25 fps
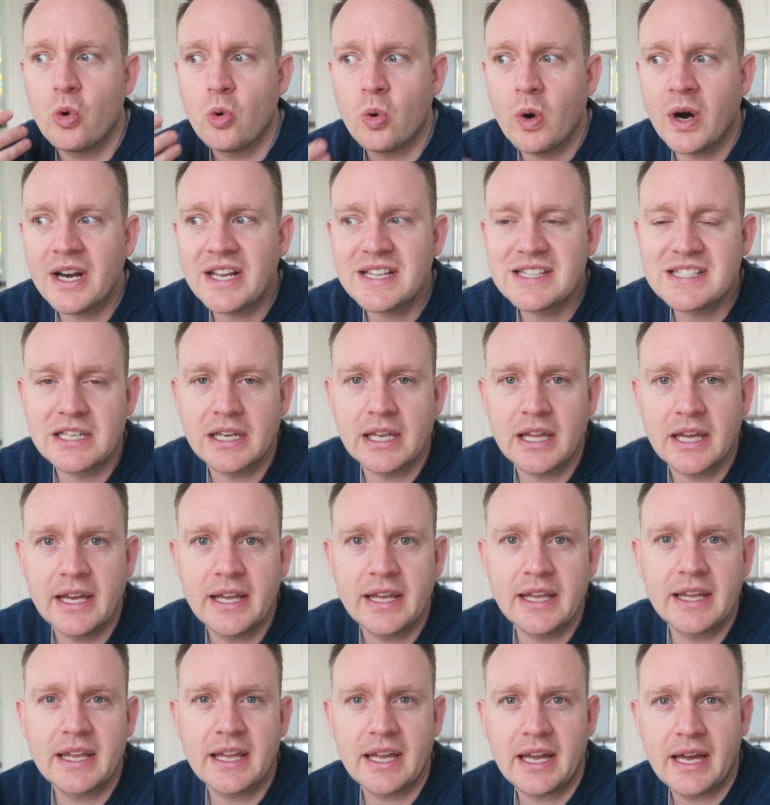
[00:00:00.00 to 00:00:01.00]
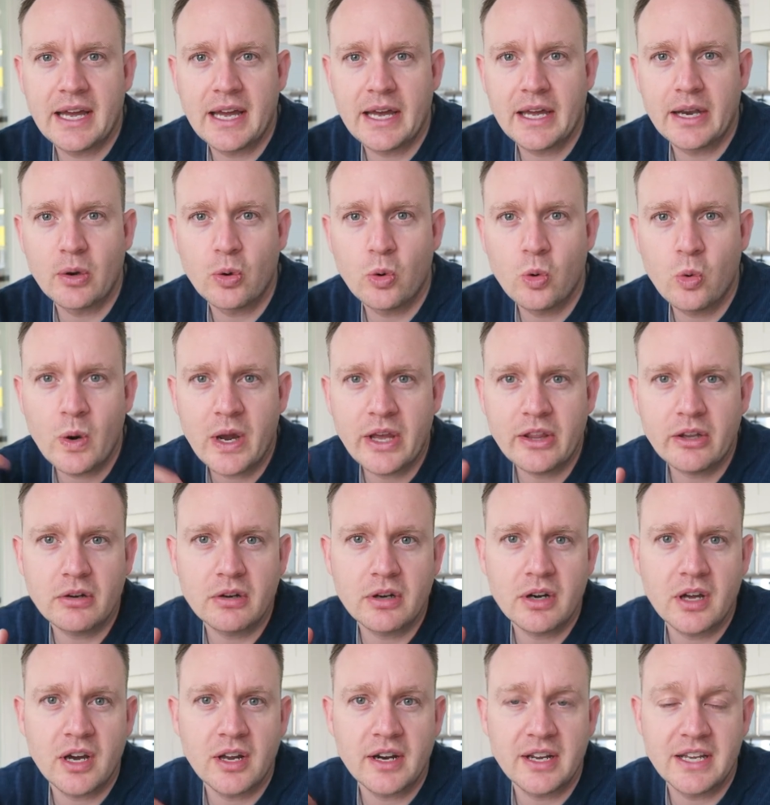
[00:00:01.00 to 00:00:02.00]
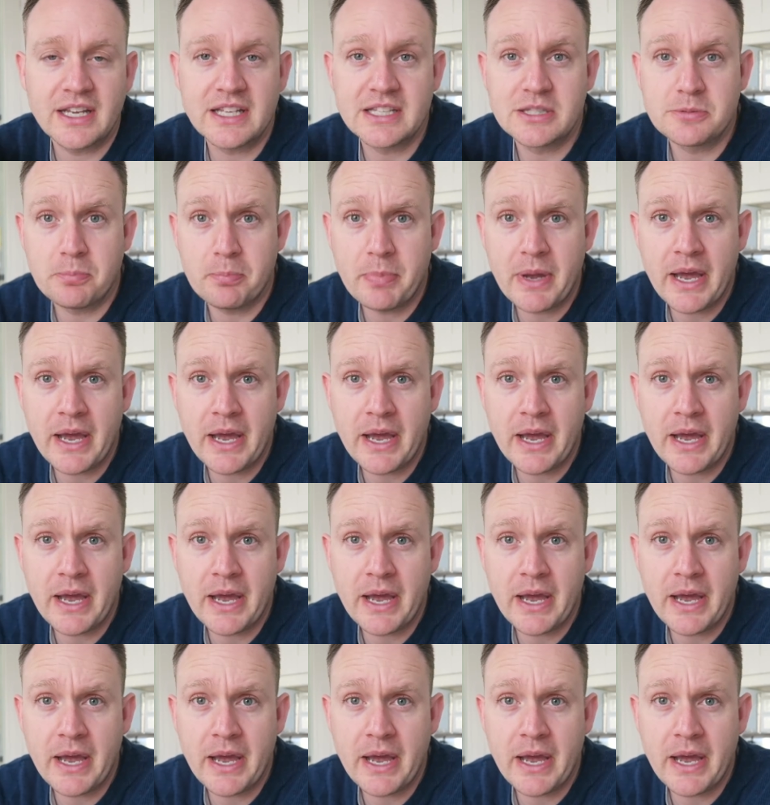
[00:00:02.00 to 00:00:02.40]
what it's like and whether or not it's